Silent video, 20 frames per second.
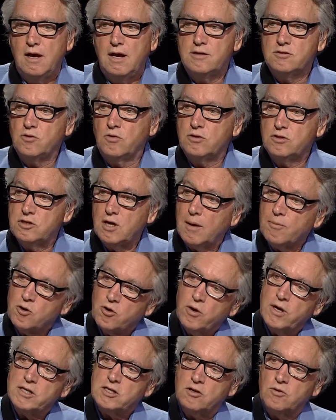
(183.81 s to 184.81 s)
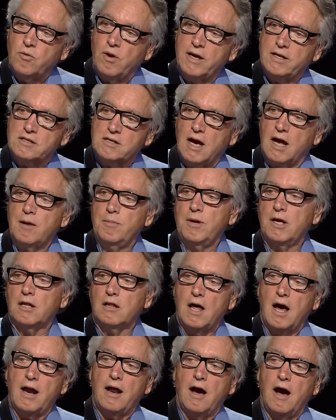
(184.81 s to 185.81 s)
So our job creation rate's got to be a
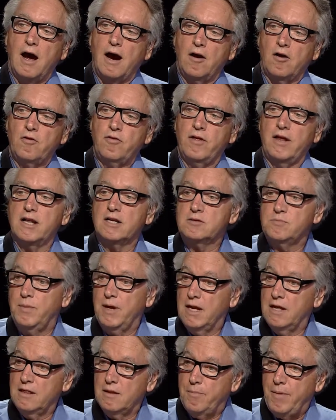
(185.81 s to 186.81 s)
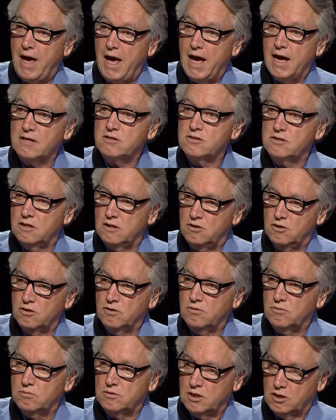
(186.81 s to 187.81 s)
lot higher than it's been in the past to
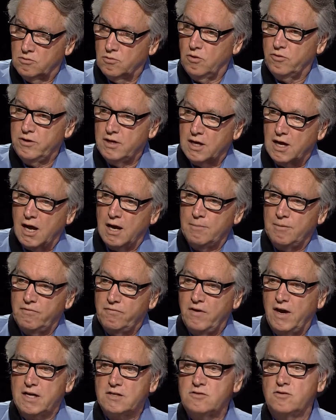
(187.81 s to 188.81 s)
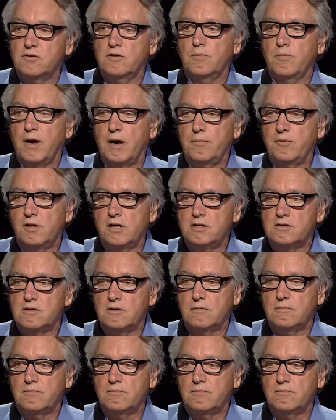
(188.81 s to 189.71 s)
grow the economy faster than the population.